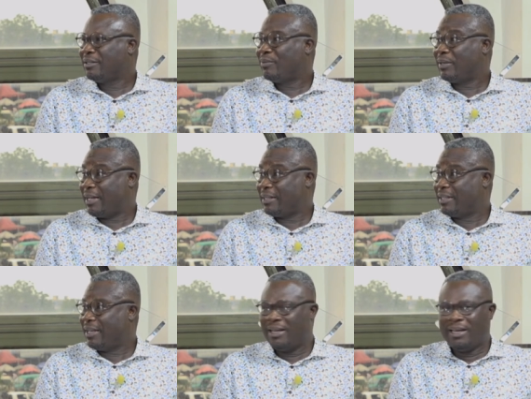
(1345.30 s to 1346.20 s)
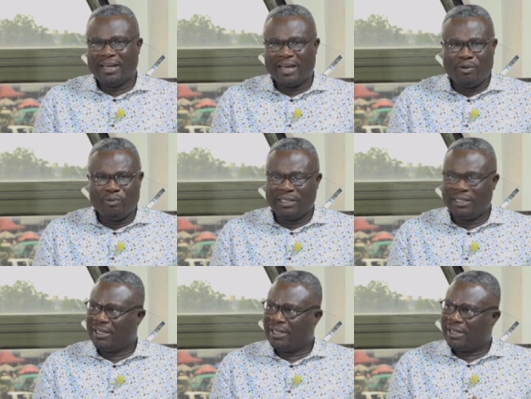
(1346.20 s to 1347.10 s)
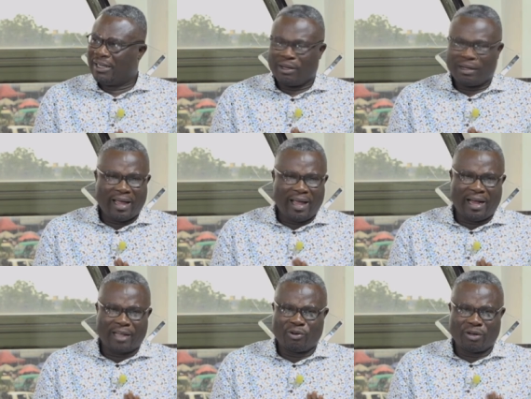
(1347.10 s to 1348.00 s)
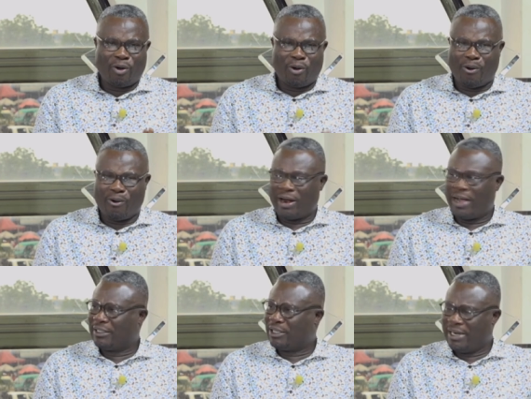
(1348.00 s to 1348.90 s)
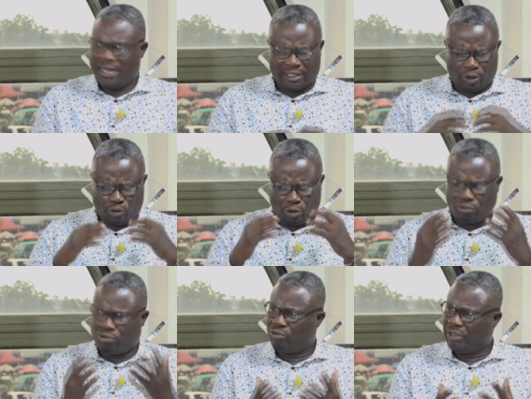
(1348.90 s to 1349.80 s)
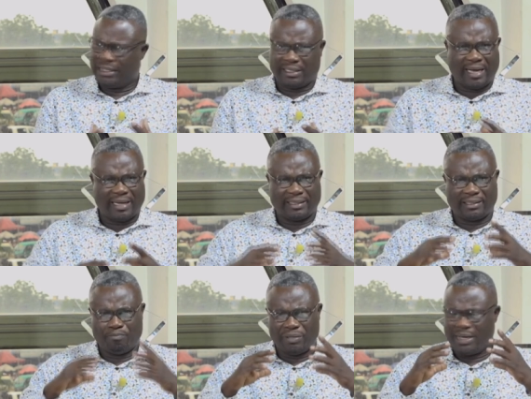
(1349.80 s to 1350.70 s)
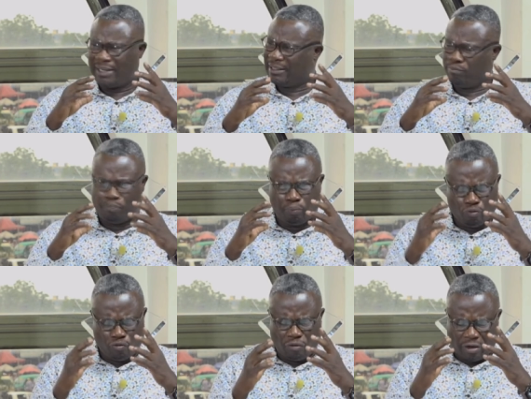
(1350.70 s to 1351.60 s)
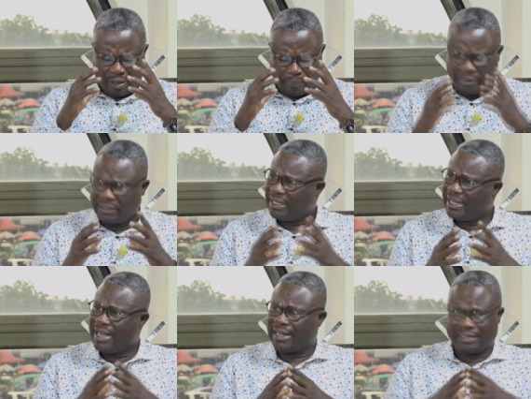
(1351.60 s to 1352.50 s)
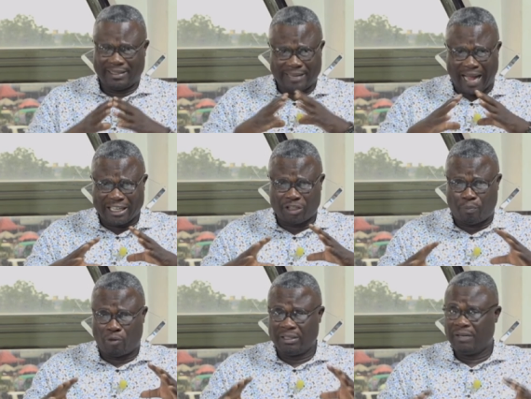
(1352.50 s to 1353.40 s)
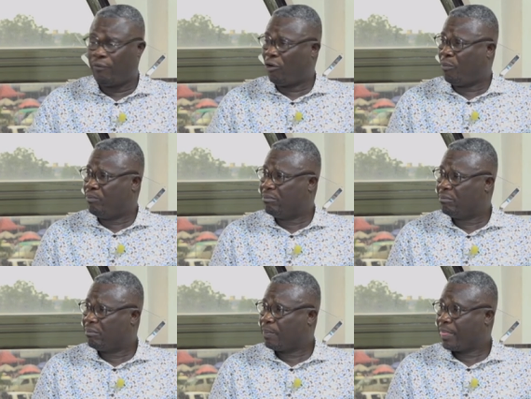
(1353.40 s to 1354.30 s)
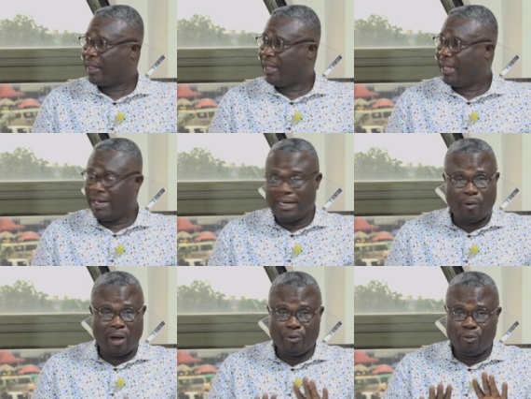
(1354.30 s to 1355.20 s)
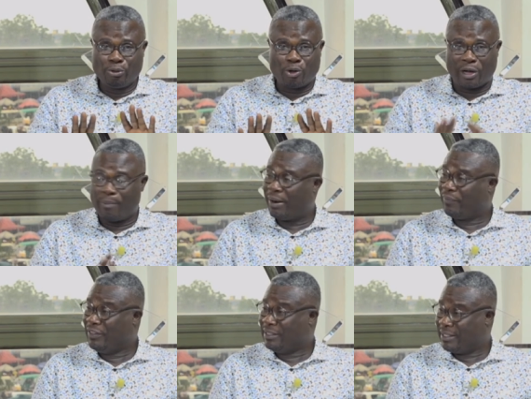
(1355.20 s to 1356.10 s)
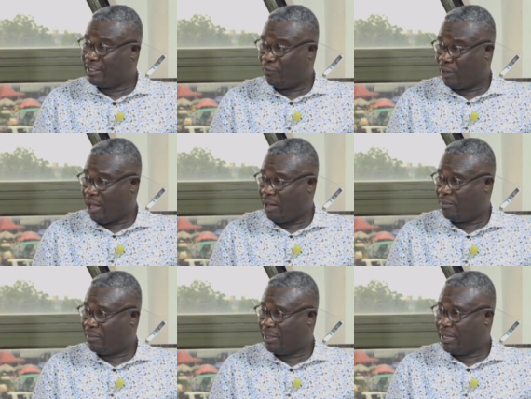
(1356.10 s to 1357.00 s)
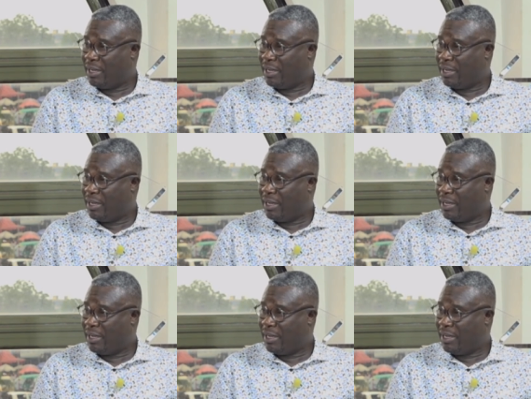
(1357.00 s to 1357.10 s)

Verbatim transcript: What he has here? And until Ken has got it all right, and he has thought through this, he has his, he has his blueprint, he has his dashboard developed. At the whole, we won't talk about these things for now. Mm.